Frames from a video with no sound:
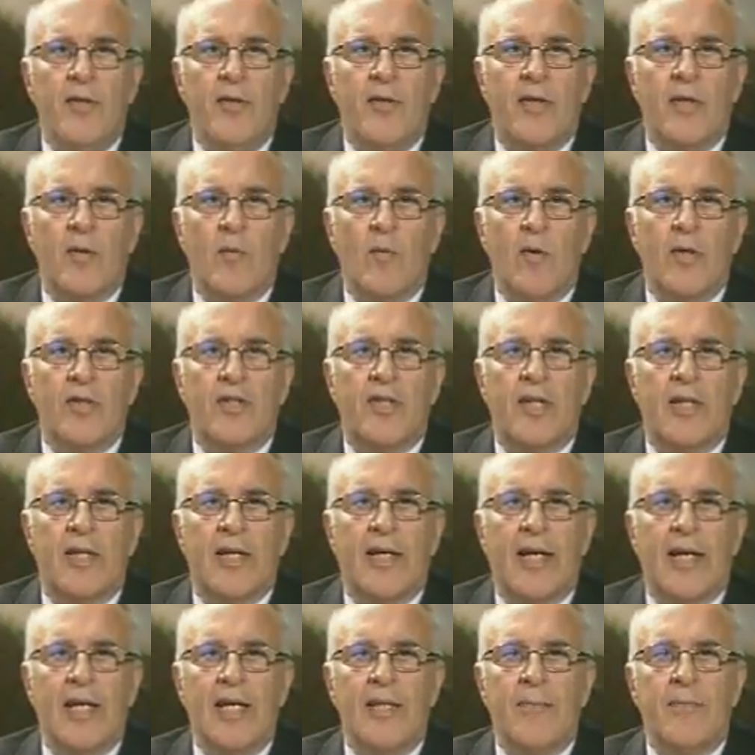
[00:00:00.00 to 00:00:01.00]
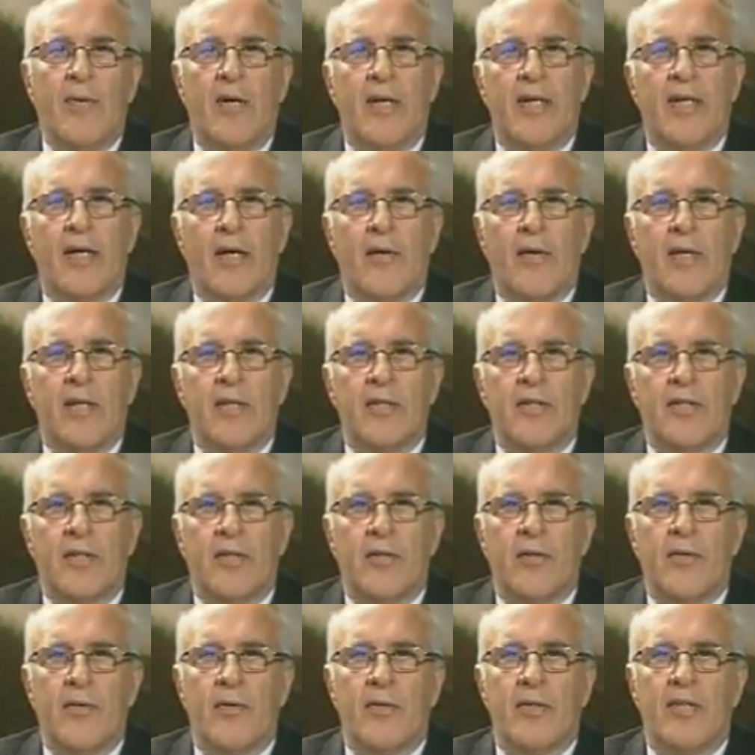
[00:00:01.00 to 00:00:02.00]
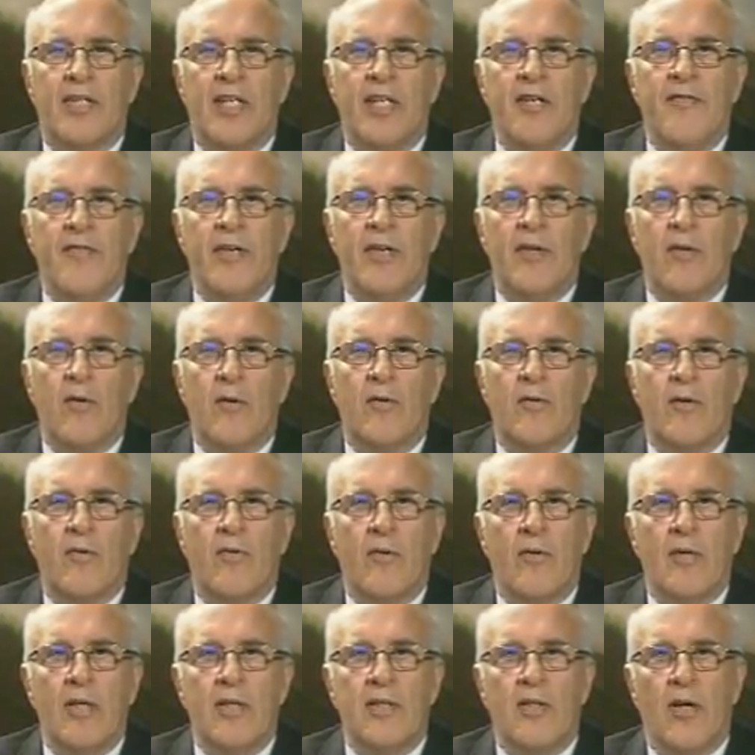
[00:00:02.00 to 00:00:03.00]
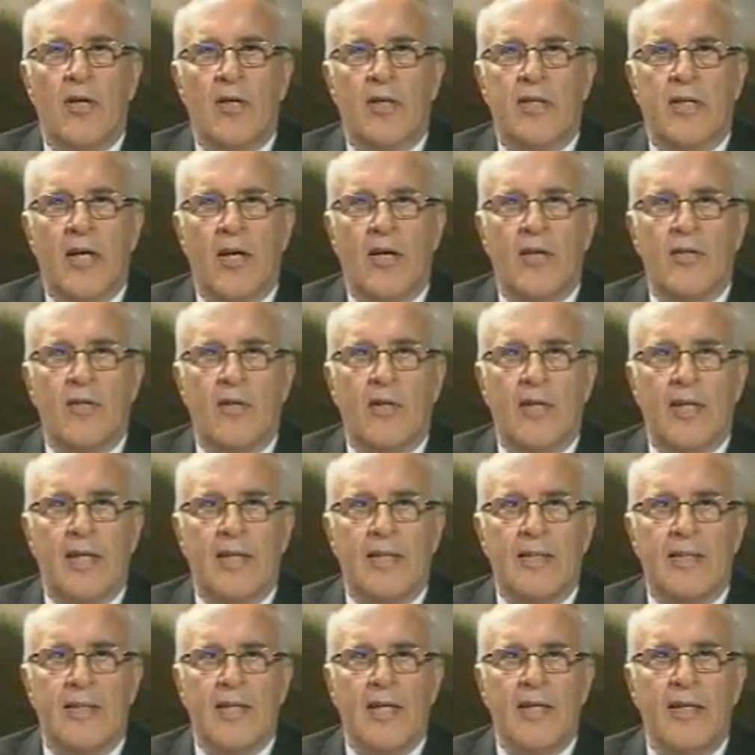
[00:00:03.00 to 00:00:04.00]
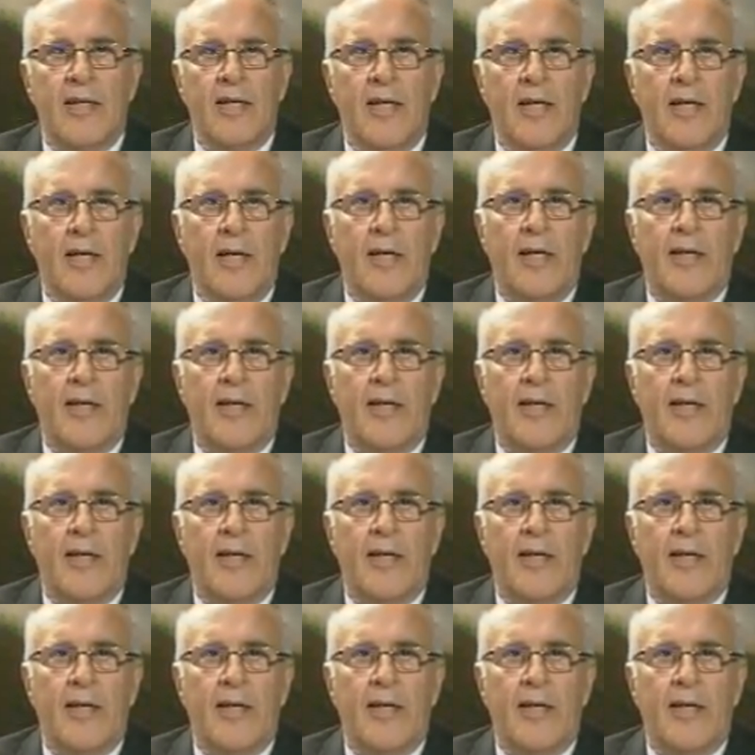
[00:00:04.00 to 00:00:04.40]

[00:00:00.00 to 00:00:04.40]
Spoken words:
you can watch it again by going to tvrotorua.co.nz